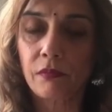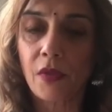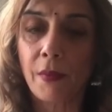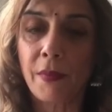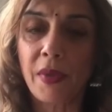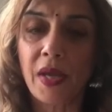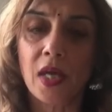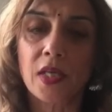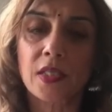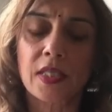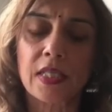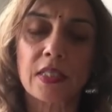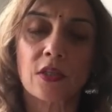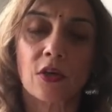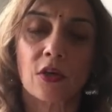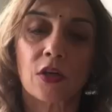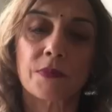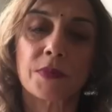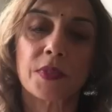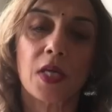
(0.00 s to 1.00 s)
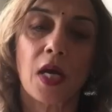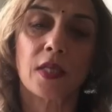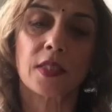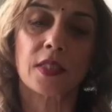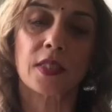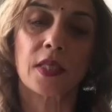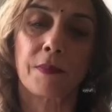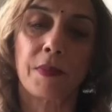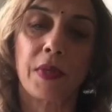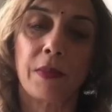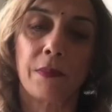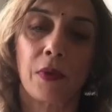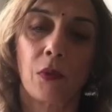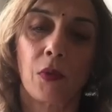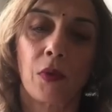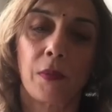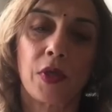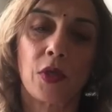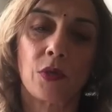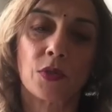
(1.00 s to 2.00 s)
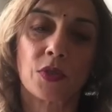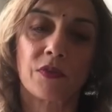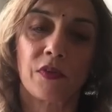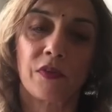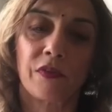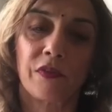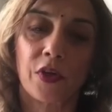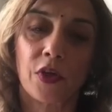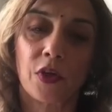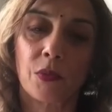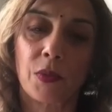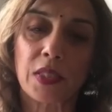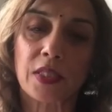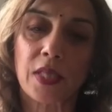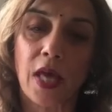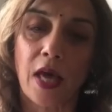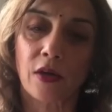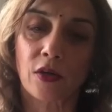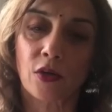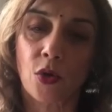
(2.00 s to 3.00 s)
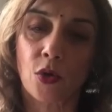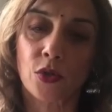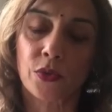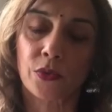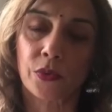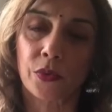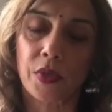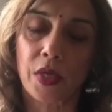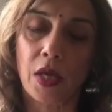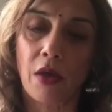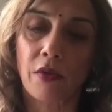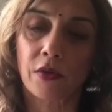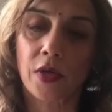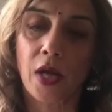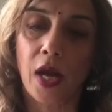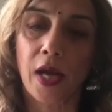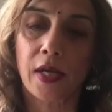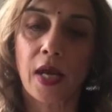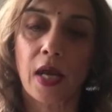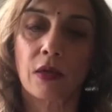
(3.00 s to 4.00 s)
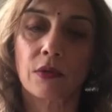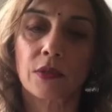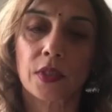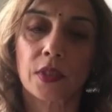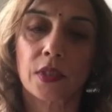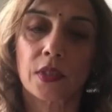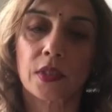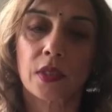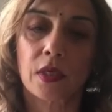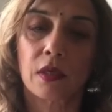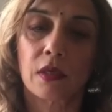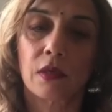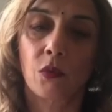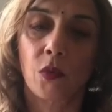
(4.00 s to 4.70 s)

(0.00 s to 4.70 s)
Because these circumstances and people will be useful for you when Saturn goes through the other 9 houses,